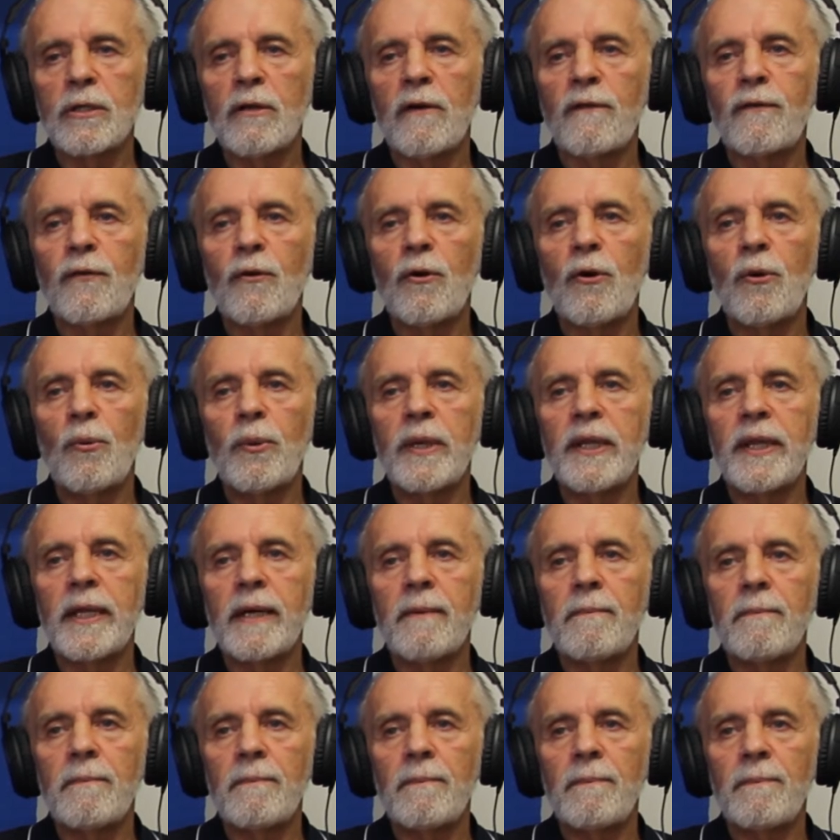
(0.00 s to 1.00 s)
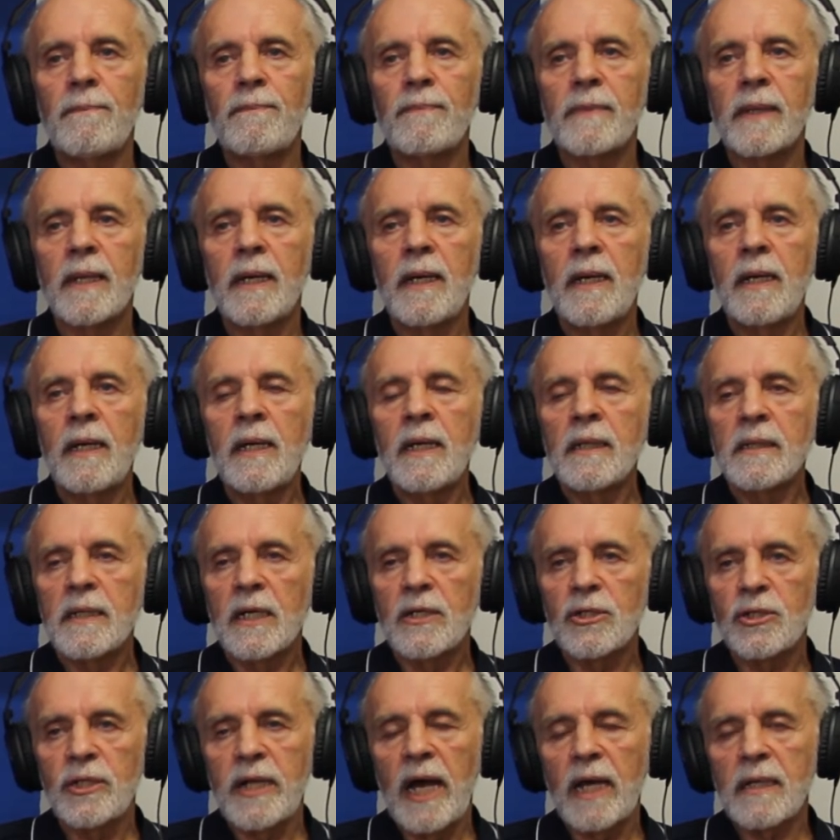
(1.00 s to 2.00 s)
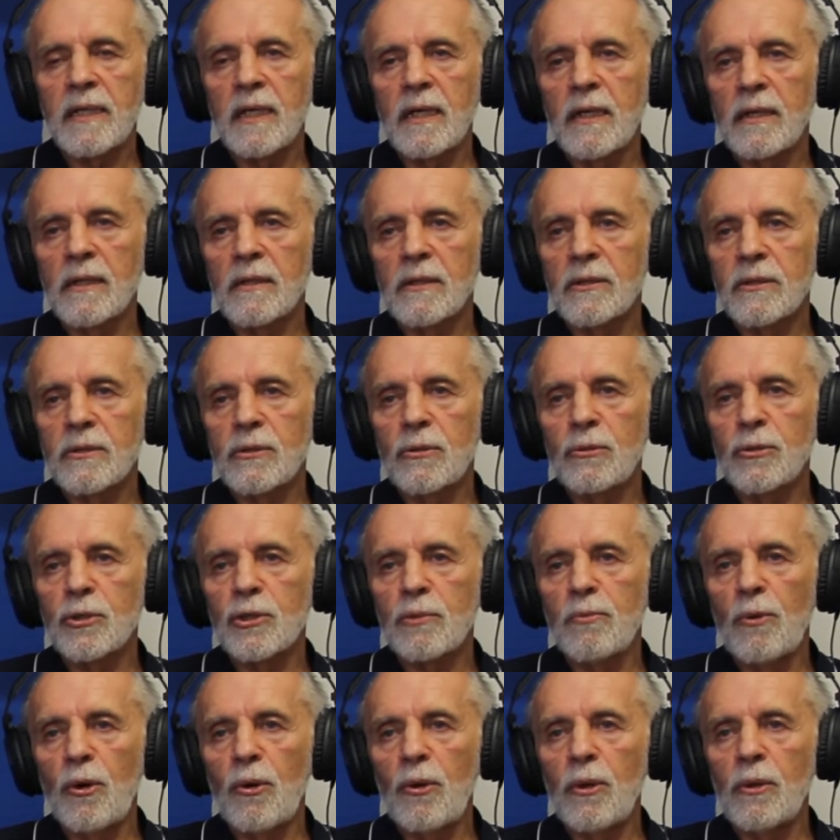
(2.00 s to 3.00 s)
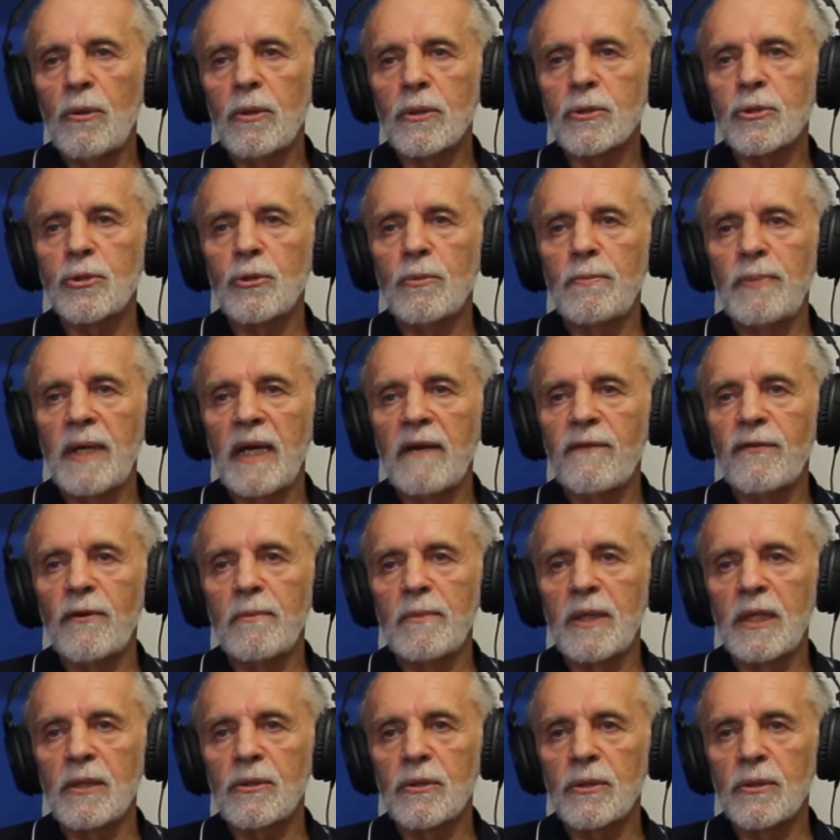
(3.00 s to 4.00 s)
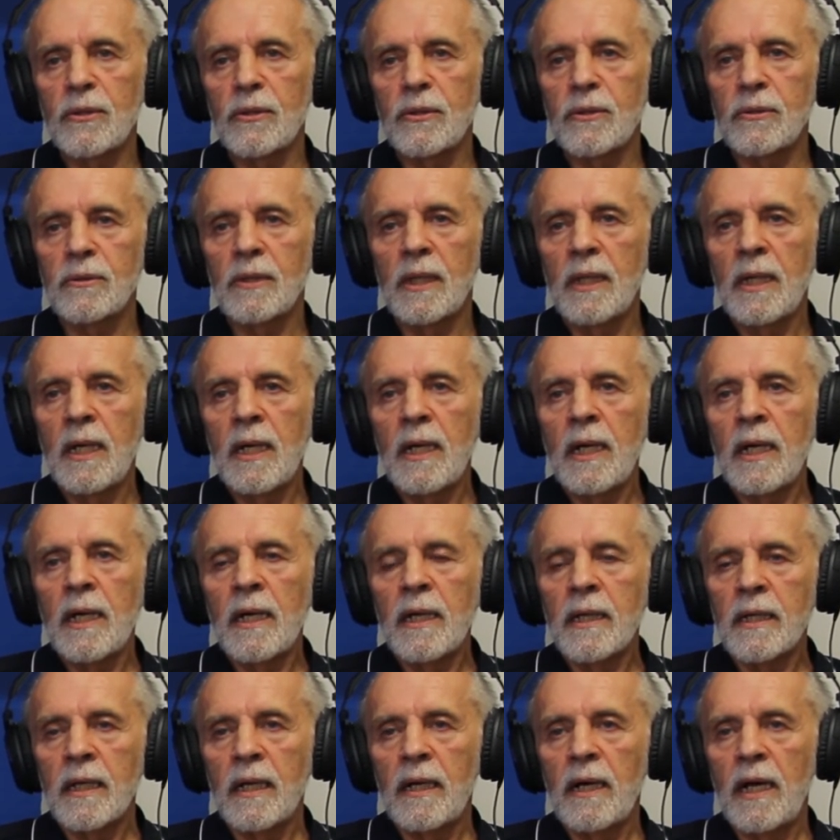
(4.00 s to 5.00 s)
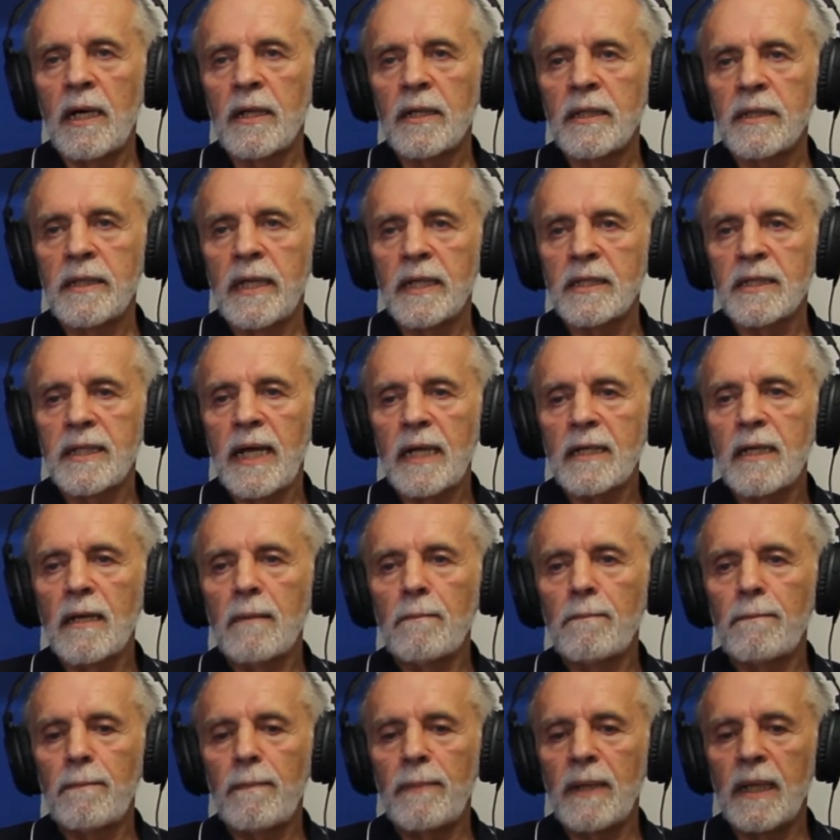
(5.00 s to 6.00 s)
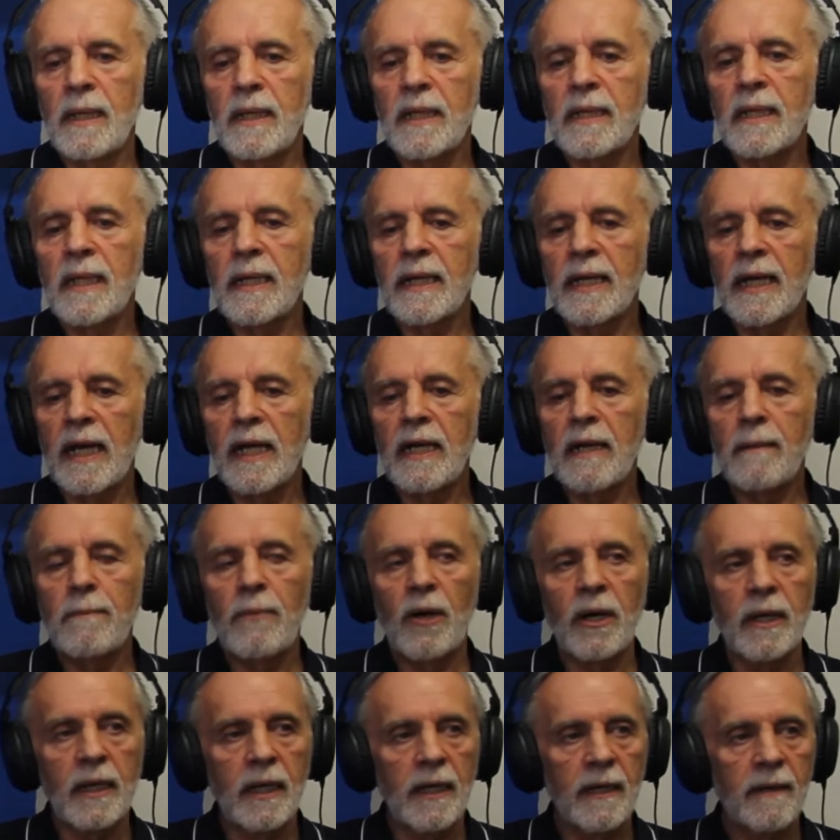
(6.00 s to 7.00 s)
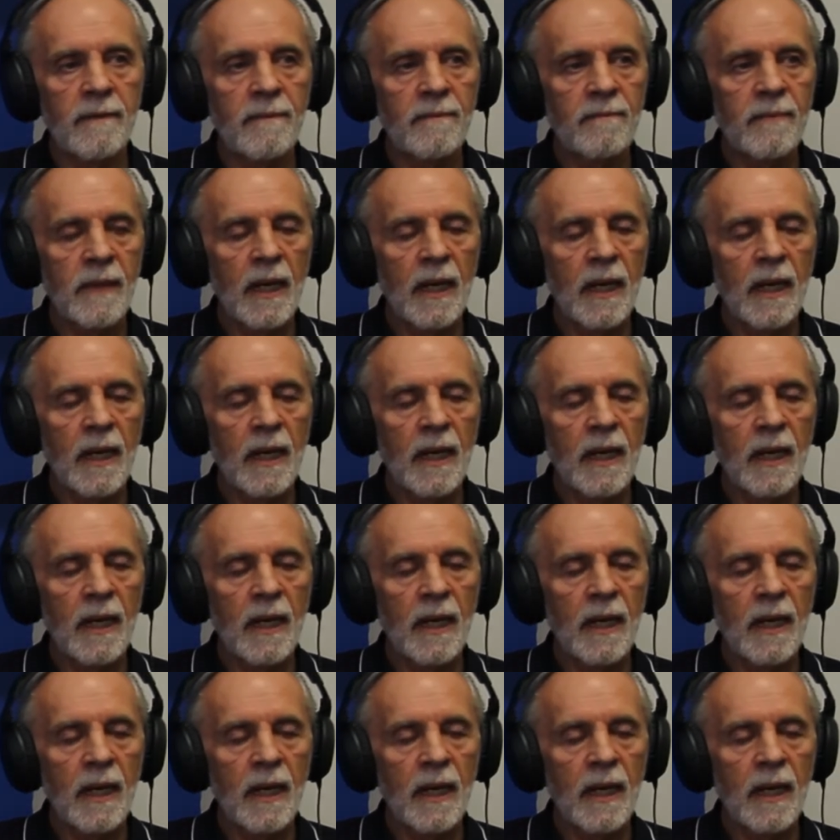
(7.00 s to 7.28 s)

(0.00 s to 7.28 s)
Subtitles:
on the floor with them. There's nothing too small or too big for me to do, you know, and there's nothing belittling anybody.